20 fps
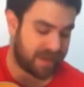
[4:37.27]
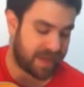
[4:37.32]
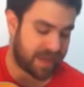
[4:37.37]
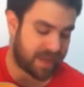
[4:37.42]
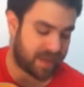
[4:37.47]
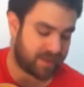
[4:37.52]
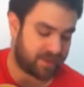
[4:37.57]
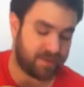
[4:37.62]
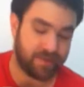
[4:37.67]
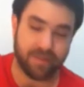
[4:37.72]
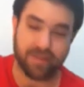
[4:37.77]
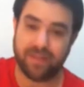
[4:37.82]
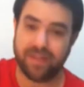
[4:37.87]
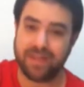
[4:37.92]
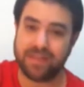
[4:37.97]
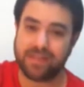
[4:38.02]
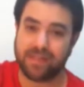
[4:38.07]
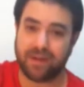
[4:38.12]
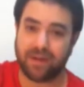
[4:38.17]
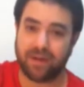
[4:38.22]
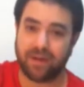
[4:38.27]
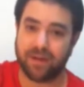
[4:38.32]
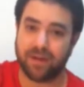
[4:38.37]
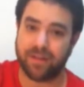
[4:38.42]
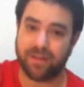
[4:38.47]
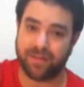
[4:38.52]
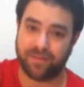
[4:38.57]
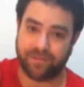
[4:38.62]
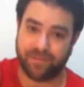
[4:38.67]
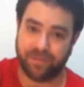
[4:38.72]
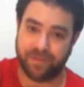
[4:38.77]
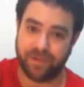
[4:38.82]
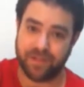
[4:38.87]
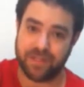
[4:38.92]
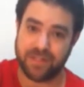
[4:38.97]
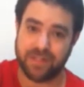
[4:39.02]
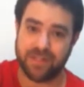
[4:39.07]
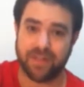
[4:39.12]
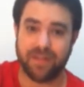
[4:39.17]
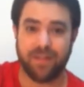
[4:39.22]
Now, these are the
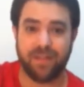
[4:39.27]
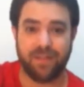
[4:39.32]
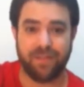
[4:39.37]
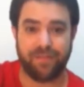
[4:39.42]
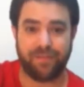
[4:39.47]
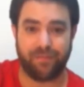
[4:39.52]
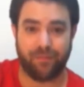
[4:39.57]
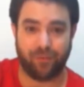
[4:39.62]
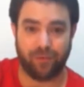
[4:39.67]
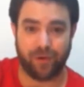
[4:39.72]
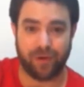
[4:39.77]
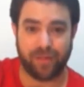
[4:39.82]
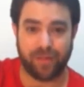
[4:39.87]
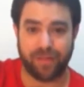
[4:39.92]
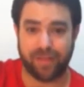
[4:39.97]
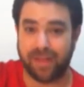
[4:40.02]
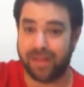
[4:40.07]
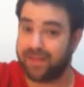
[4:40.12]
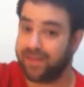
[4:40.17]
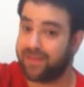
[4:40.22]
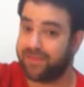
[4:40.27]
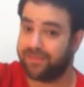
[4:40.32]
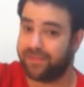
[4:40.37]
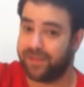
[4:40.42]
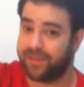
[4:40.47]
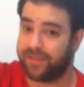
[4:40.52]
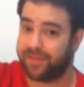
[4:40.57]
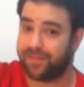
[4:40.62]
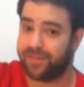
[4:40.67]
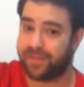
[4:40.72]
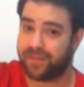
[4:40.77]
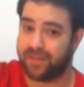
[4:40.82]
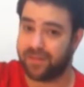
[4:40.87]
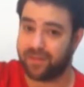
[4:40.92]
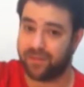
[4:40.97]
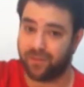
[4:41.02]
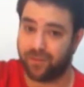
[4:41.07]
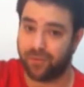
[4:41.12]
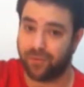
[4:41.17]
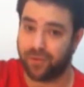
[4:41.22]
1st, the 4th, and the 5th
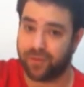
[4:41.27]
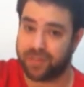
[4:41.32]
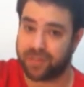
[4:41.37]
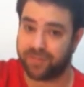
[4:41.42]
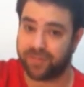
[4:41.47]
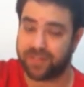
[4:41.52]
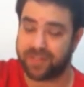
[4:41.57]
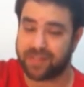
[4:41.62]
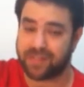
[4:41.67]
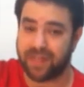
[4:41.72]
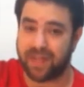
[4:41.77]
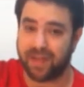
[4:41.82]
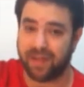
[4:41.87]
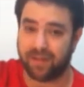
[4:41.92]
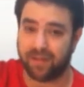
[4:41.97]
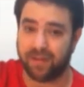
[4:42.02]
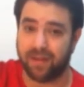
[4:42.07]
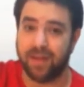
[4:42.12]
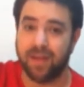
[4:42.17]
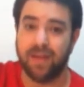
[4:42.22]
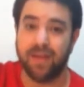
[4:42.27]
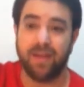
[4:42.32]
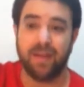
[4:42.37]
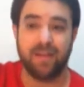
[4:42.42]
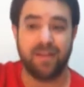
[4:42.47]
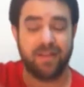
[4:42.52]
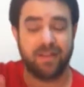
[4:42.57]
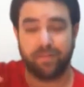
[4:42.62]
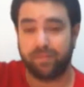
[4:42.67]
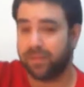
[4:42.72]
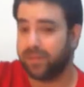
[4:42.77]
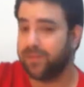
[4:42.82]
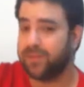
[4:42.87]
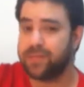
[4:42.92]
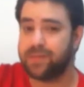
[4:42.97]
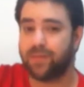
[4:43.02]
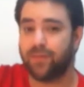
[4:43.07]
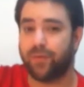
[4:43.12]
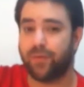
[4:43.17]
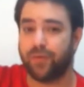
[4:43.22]
chords of the scale. The
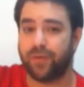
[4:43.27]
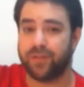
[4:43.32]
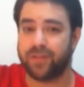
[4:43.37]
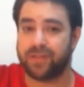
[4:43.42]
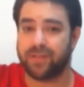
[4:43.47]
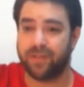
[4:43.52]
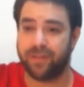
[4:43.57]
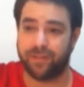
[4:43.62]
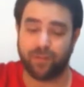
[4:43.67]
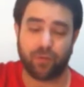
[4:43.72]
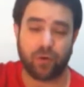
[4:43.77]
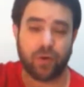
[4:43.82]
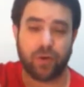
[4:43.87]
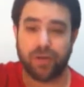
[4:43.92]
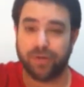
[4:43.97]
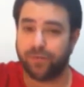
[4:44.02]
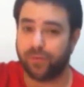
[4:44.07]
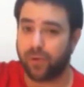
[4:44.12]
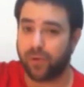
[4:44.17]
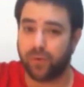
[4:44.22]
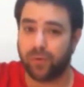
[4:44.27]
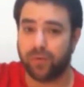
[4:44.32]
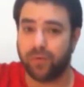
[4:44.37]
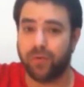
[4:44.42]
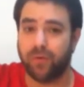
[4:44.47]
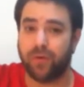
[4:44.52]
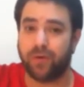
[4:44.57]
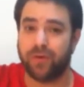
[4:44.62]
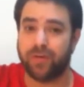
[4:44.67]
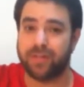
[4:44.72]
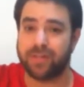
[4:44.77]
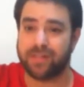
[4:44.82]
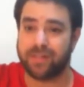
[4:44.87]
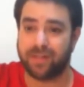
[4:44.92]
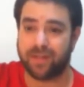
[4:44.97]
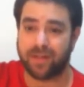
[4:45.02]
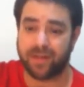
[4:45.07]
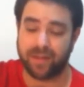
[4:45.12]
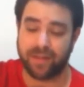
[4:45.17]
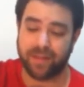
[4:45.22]
blues chords, the rock and roll
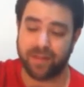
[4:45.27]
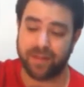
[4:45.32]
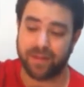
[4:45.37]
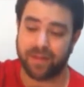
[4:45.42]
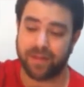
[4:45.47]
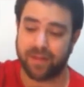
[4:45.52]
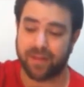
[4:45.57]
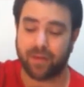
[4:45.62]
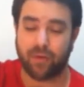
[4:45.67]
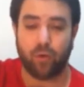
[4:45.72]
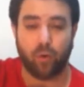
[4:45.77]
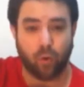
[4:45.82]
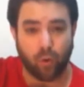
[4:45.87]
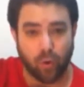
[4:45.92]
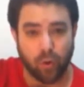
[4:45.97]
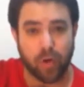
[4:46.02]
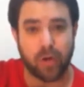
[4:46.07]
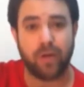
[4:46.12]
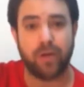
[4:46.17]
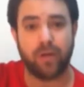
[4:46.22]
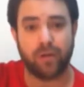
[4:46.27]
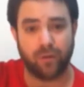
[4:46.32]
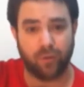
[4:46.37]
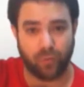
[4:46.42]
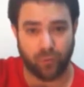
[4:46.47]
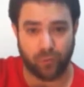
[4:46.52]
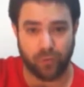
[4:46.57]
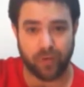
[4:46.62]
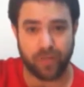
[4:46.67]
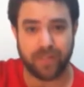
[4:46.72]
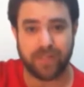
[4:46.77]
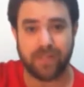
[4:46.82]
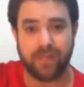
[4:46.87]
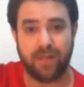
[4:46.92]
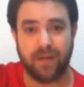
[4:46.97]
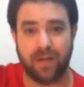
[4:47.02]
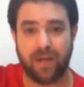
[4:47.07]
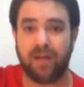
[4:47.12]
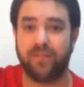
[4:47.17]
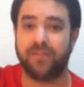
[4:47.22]
chords, the core chords
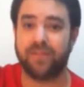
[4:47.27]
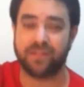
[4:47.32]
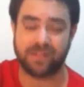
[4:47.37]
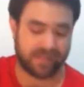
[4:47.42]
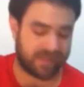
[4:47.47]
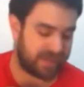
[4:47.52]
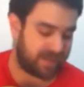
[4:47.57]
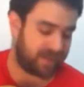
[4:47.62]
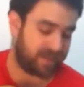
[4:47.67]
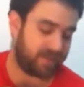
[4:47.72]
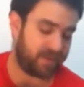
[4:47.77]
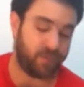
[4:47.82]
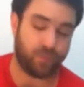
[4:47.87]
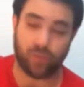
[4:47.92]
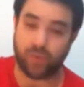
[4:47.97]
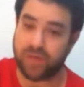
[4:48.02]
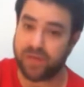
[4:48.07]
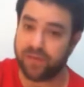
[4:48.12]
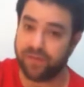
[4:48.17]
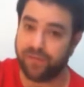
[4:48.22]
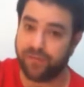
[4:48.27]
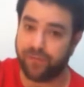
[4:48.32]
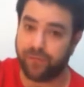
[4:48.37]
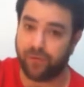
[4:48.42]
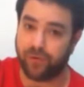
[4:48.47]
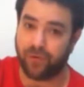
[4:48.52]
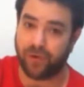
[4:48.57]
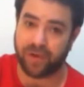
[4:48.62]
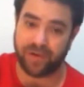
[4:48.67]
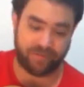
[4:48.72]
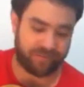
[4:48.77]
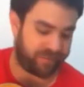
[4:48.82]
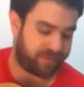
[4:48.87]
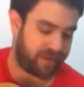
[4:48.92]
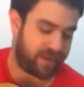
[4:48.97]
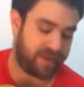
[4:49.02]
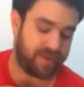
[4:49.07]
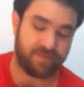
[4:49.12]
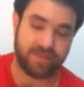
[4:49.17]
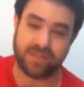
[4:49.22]
of the scale, the 1, 4, and
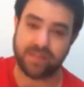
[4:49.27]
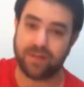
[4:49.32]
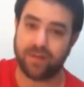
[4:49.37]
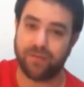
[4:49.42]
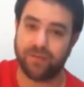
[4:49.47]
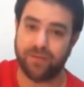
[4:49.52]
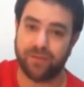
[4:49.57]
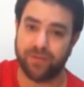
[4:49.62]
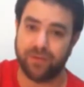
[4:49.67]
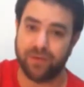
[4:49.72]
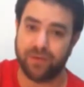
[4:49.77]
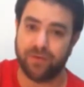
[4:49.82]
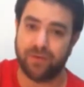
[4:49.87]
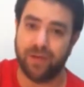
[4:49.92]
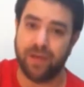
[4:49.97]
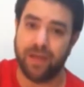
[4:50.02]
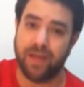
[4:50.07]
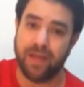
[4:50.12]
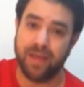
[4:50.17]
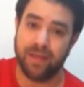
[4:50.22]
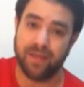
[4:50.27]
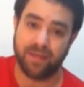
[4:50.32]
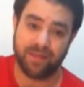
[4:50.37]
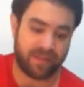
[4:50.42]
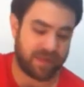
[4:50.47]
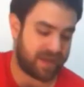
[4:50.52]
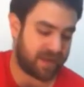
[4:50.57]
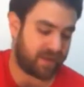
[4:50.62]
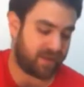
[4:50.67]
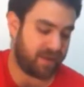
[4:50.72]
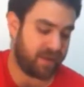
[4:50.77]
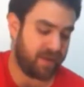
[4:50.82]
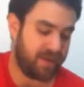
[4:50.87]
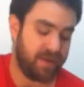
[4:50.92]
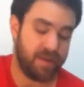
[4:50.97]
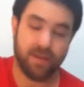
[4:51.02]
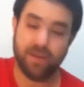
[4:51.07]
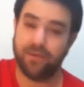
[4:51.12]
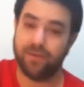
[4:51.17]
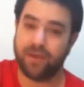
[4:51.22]
5. So you know that
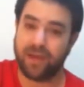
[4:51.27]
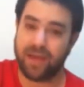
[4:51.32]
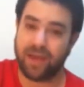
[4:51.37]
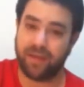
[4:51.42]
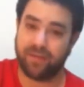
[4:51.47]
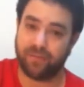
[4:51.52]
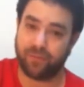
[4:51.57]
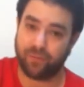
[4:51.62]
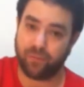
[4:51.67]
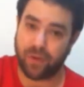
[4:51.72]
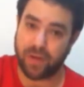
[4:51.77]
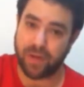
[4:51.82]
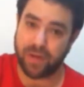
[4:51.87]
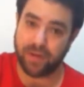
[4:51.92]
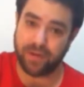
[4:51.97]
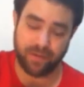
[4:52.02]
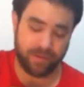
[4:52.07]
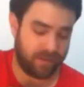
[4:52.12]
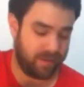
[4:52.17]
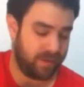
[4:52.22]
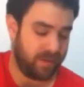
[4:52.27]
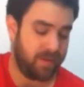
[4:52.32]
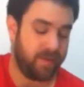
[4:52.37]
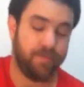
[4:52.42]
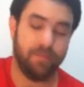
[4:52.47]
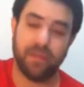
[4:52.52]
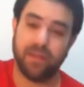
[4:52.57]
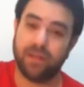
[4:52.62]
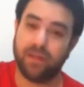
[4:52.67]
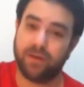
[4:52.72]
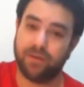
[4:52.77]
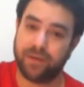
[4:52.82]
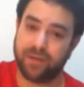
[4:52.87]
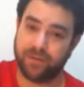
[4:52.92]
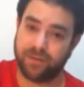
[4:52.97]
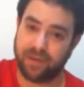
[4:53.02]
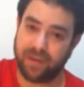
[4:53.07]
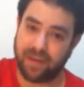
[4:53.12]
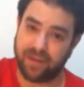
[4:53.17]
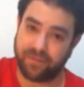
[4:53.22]
you have 1, below it
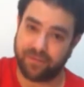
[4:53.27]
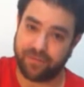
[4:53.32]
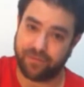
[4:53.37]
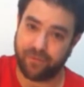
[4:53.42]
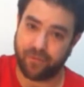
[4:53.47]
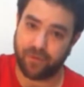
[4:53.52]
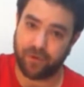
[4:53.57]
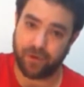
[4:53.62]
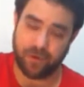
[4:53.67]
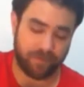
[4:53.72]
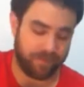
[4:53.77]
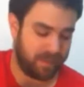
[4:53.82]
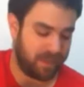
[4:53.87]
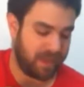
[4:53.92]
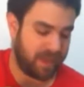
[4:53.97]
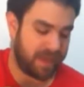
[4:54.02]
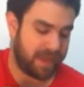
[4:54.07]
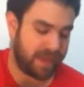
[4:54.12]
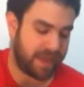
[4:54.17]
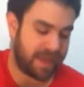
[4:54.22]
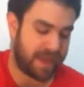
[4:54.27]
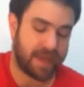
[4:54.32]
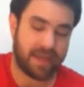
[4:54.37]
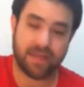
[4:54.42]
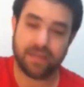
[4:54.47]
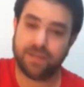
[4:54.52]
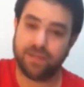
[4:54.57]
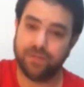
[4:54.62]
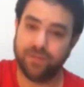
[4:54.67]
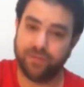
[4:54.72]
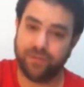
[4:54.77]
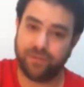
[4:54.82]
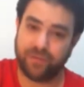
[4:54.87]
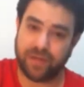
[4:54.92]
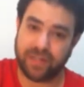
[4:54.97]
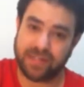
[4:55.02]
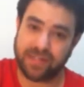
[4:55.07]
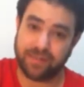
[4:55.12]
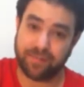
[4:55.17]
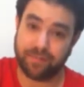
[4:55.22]
you have 4, and 2
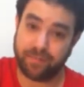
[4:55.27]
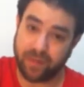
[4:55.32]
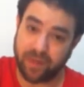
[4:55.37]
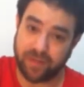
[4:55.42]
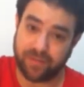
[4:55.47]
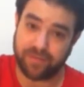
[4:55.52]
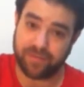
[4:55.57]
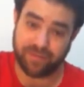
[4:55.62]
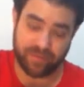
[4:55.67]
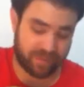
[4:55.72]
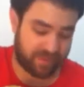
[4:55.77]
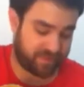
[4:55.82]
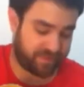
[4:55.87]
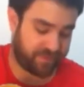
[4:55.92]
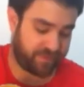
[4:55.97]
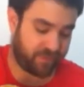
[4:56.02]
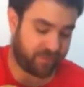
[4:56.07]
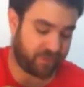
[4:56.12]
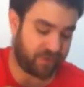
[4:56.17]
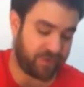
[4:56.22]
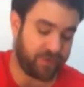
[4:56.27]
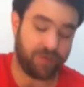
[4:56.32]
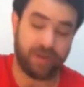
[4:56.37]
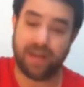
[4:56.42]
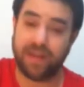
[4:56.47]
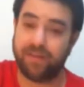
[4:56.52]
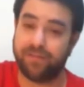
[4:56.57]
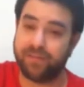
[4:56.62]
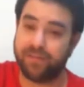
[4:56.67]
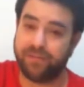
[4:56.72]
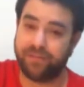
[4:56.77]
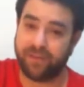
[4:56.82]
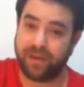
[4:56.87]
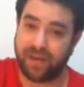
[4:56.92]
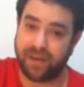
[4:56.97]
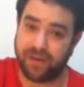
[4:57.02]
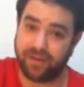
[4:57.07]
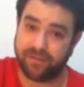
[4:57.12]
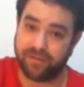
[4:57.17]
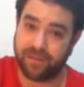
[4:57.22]
frets above the 4 you have the
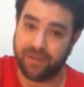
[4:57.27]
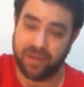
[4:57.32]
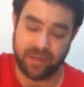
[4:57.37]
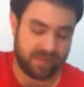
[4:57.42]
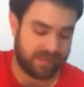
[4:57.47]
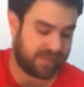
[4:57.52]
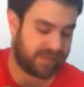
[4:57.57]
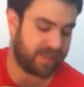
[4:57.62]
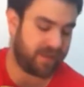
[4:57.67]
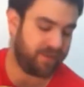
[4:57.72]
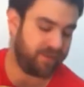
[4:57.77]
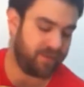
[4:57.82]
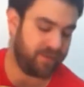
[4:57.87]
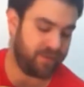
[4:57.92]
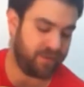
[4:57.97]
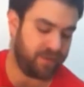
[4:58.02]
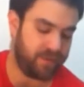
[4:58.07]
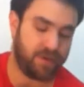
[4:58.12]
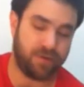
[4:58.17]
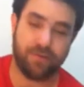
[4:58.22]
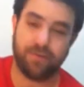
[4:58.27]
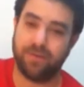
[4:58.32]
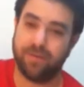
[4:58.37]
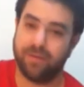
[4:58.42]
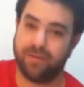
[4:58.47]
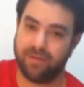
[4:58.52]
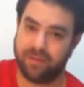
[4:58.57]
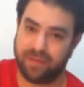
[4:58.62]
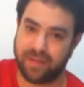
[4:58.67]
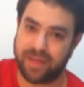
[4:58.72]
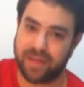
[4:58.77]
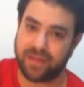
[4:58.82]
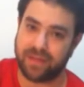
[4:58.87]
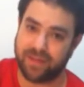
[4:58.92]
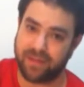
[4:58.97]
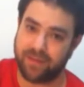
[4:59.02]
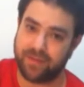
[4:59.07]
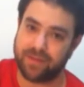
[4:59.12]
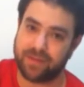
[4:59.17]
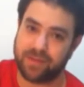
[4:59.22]
5. So you know
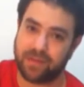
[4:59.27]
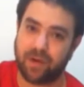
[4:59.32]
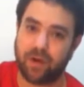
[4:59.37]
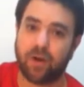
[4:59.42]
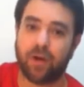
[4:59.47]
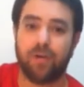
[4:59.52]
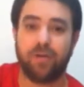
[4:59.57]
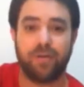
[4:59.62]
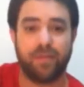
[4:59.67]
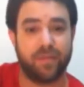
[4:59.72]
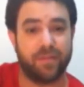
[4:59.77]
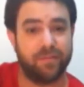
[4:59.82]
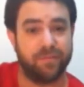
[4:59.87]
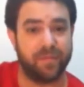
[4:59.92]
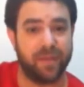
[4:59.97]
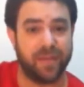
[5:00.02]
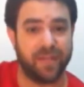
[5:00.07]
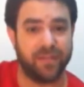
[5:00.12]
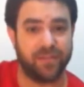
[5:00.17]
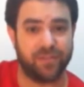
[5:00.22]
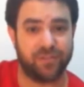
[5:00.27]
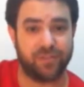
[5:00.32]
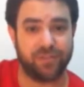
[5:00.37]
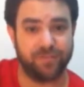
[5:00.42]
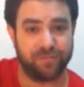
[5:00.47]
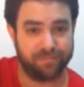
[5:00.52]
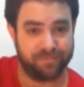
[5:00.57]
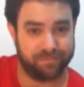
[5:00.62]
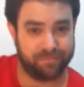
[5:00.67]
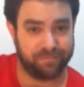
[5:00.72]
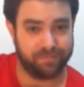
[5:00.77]
that those are the major